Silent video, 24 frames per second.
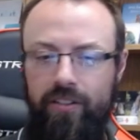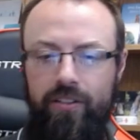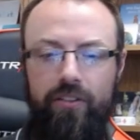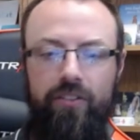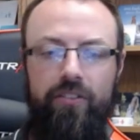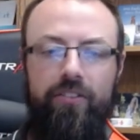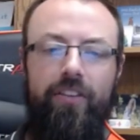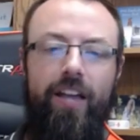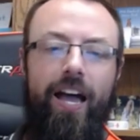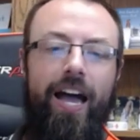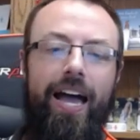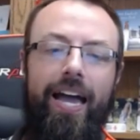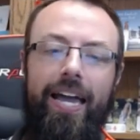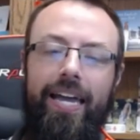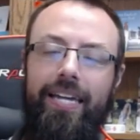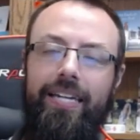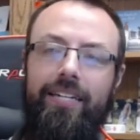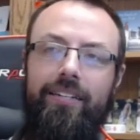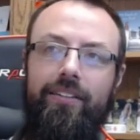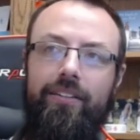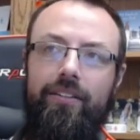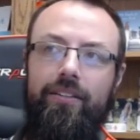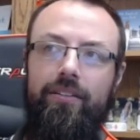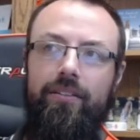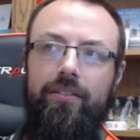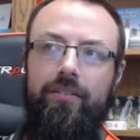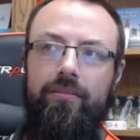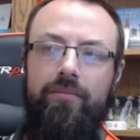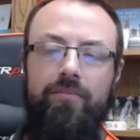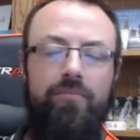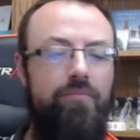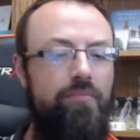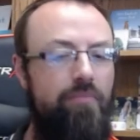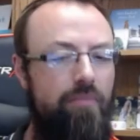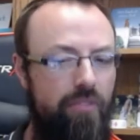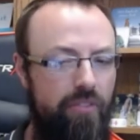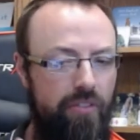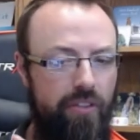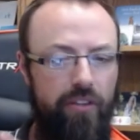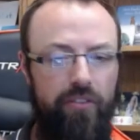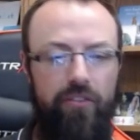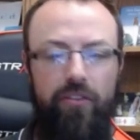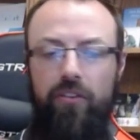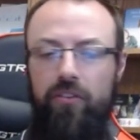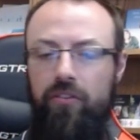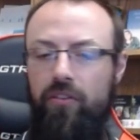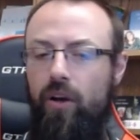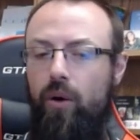decide this
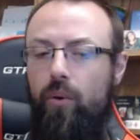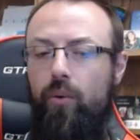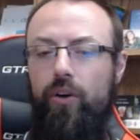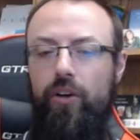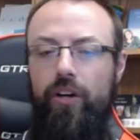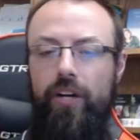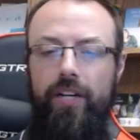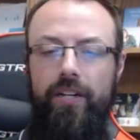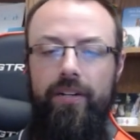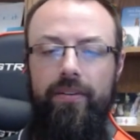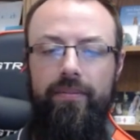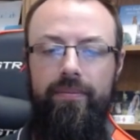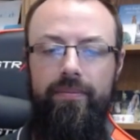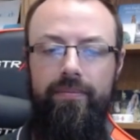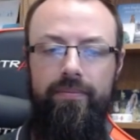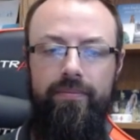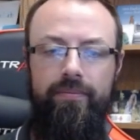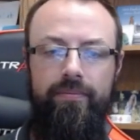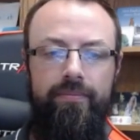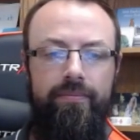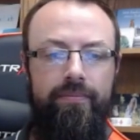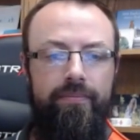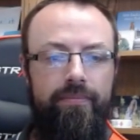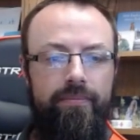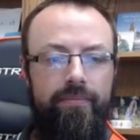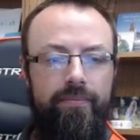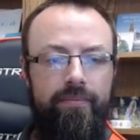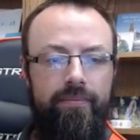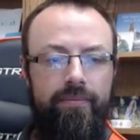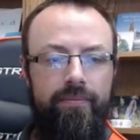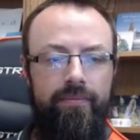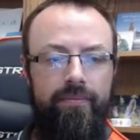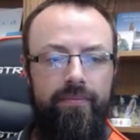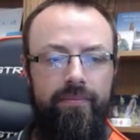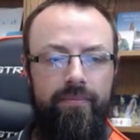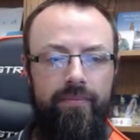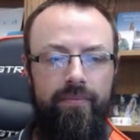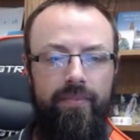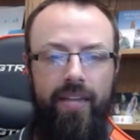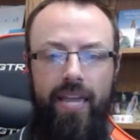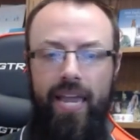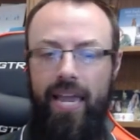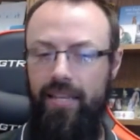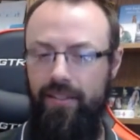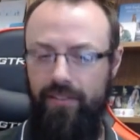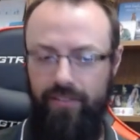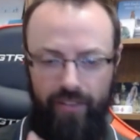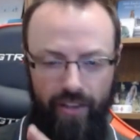is no good.
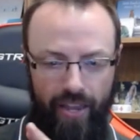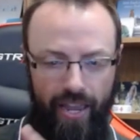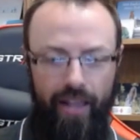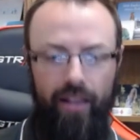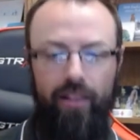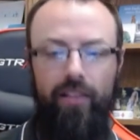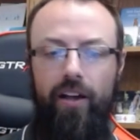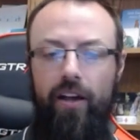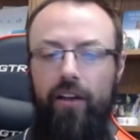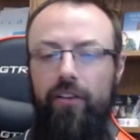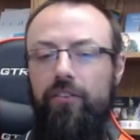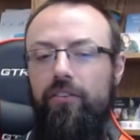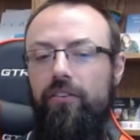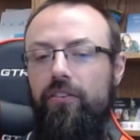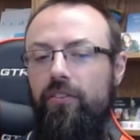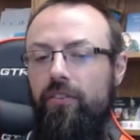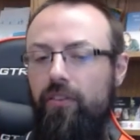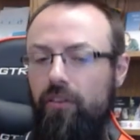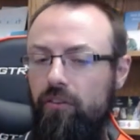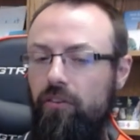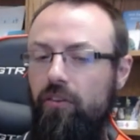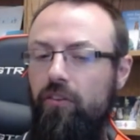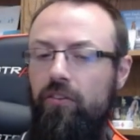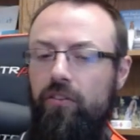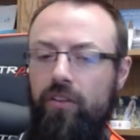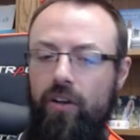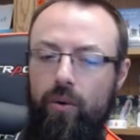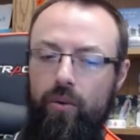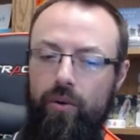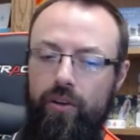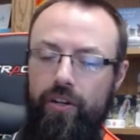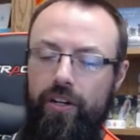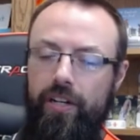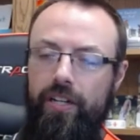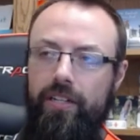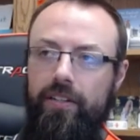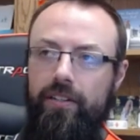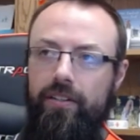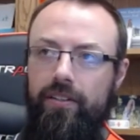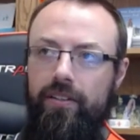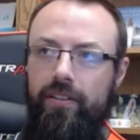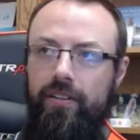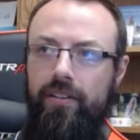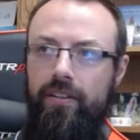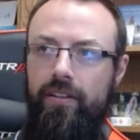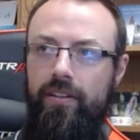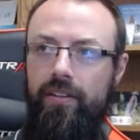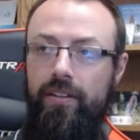And tell us this is no good.
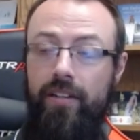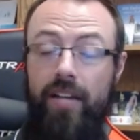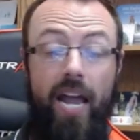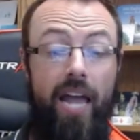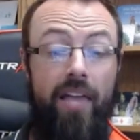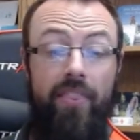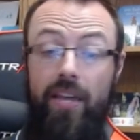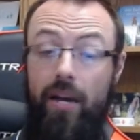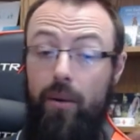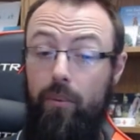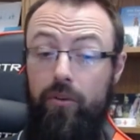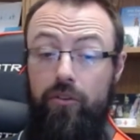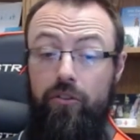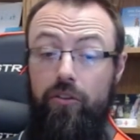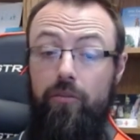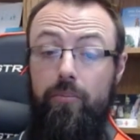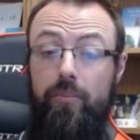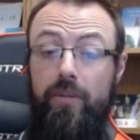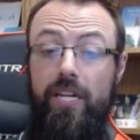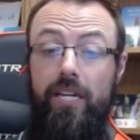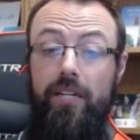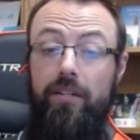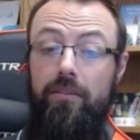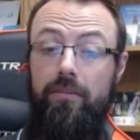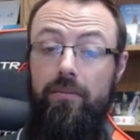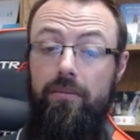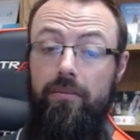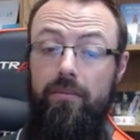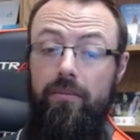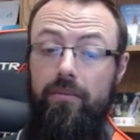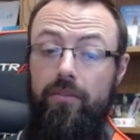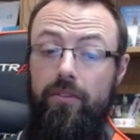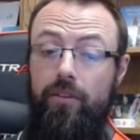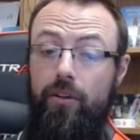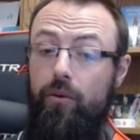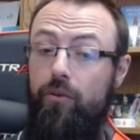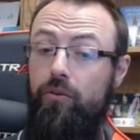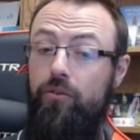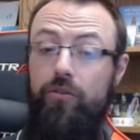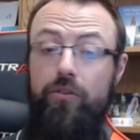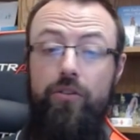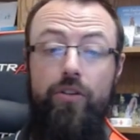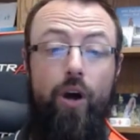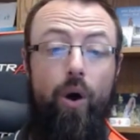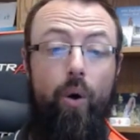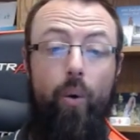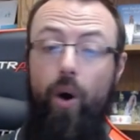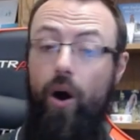And that would just be it. There's
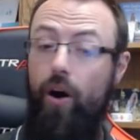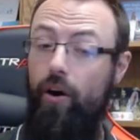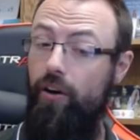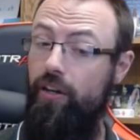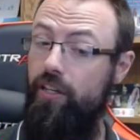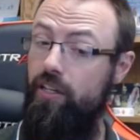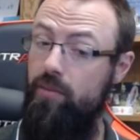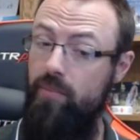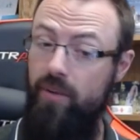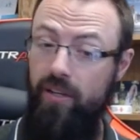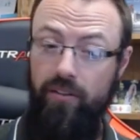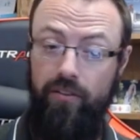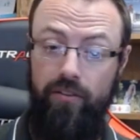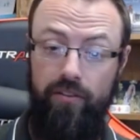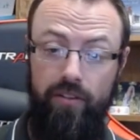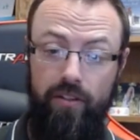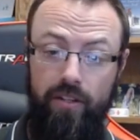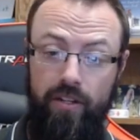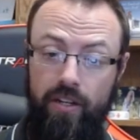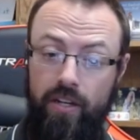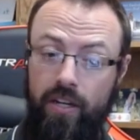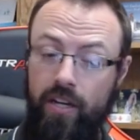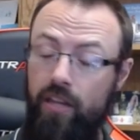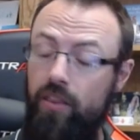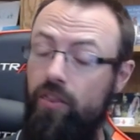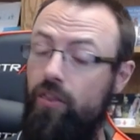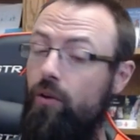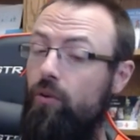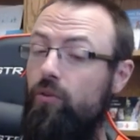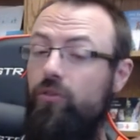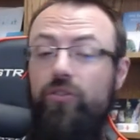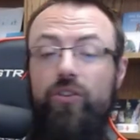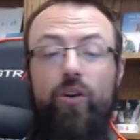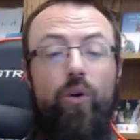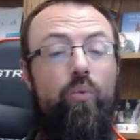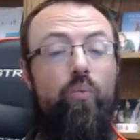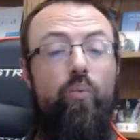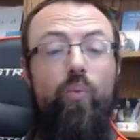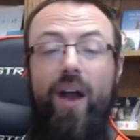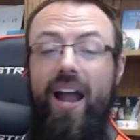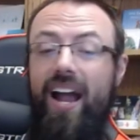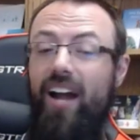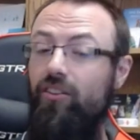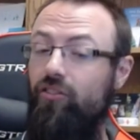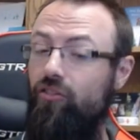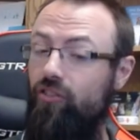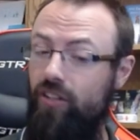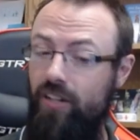no argument, there's no
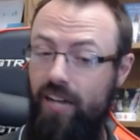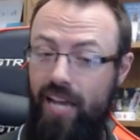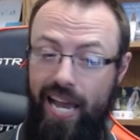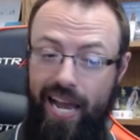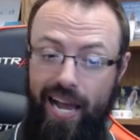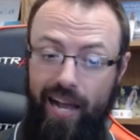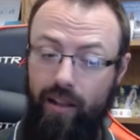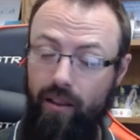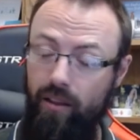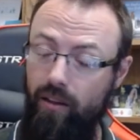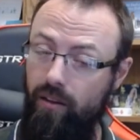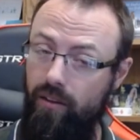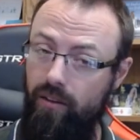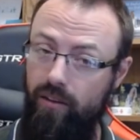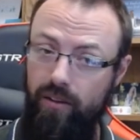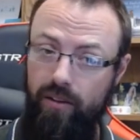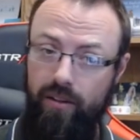rationale